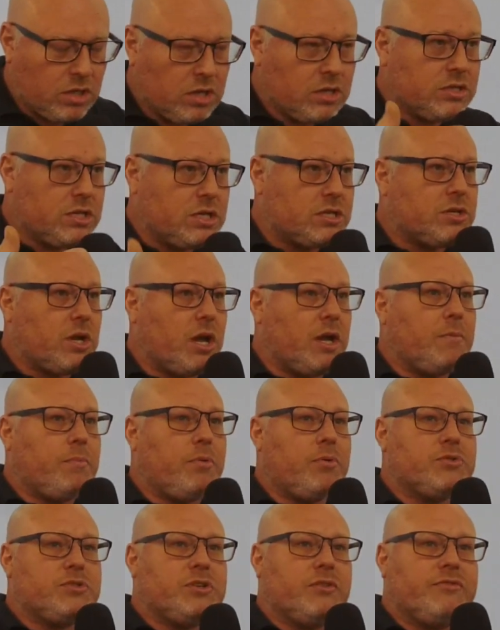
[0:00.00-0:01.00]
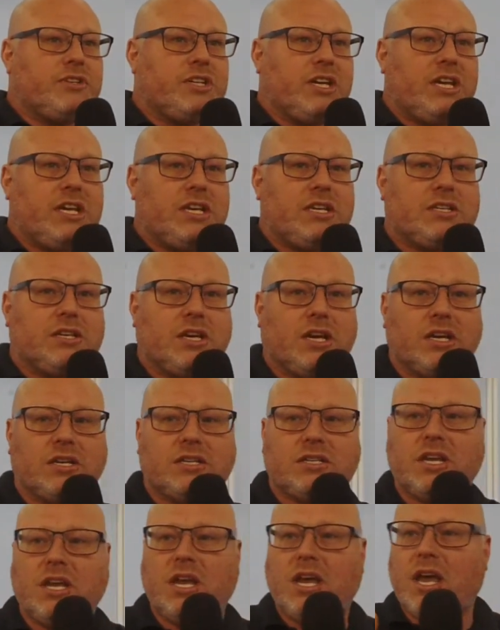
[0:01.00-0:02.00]
disciples of
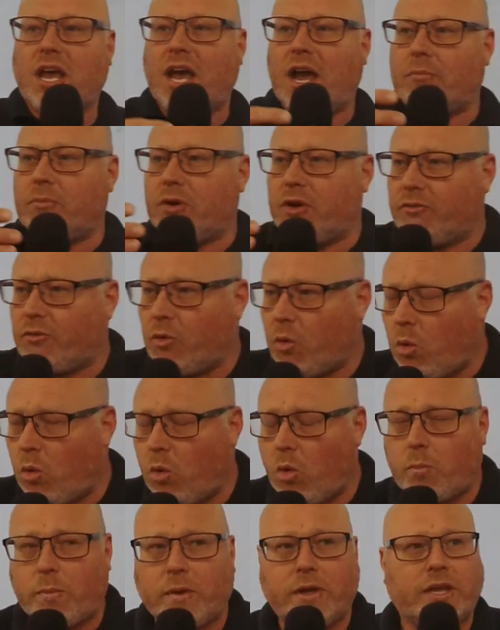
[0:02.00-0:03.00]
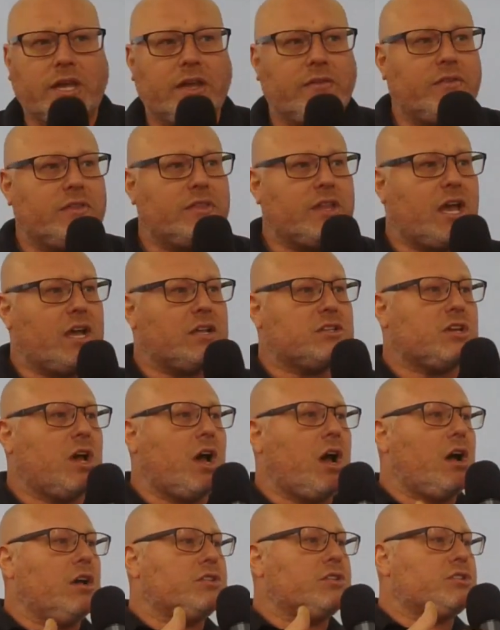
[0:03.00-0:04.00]
Jesus, and we've all been given that
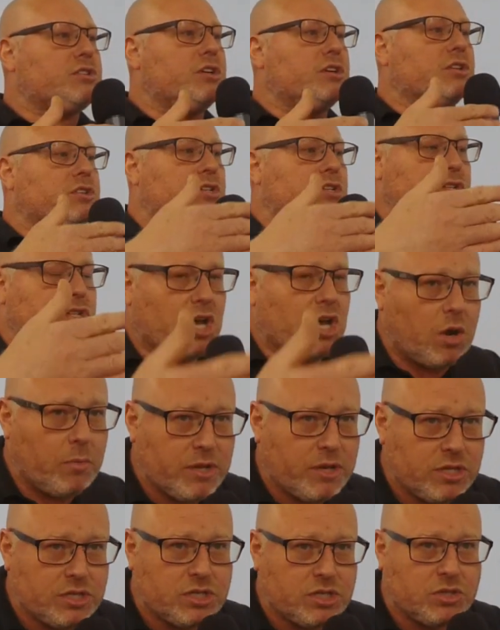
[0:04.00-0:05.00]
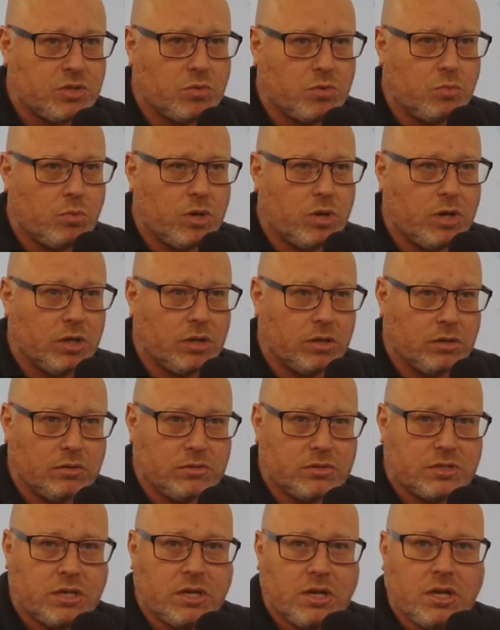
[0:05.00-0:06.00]
task to go into the
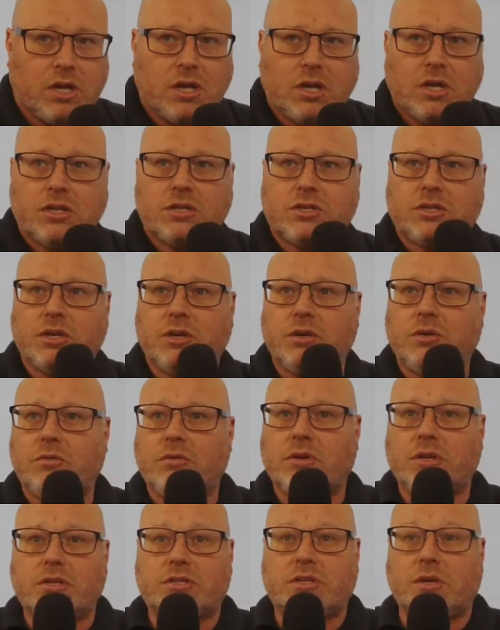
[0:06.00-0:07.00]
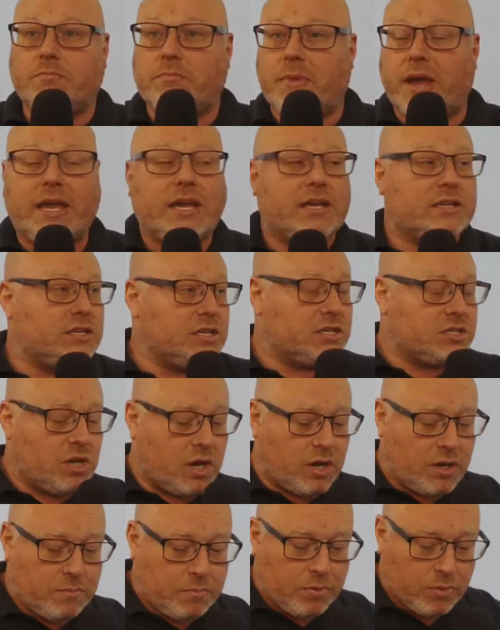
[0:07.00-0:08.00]
world to make
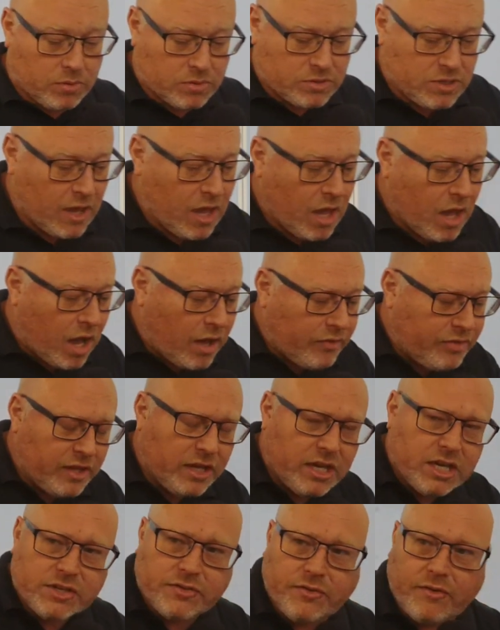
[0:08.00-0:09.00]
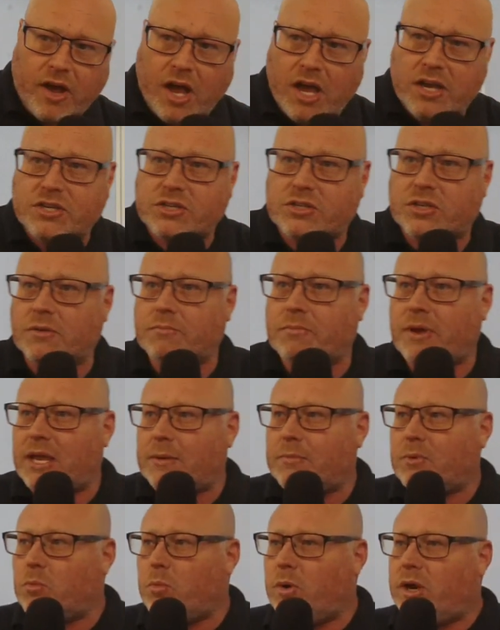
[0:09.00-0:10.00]
disciples, I think it's for us that
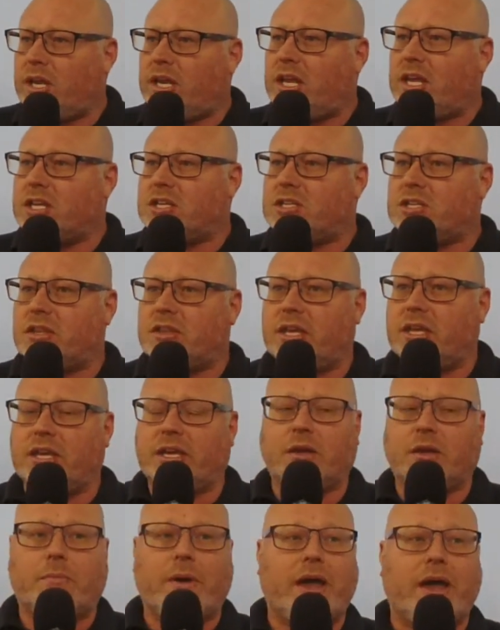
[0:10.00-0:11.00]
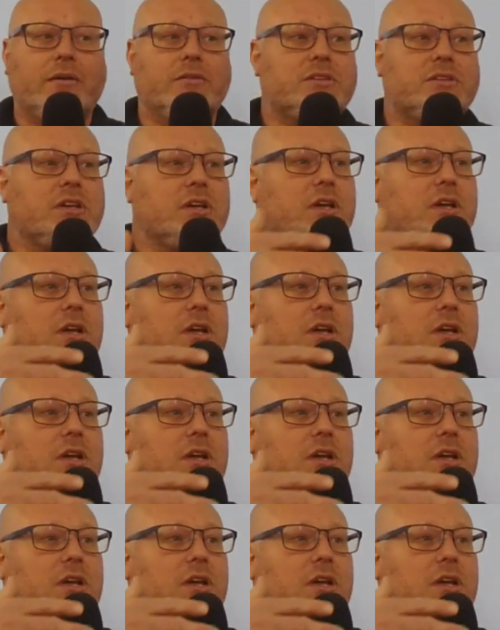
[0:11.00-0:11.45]
maybe we need to think about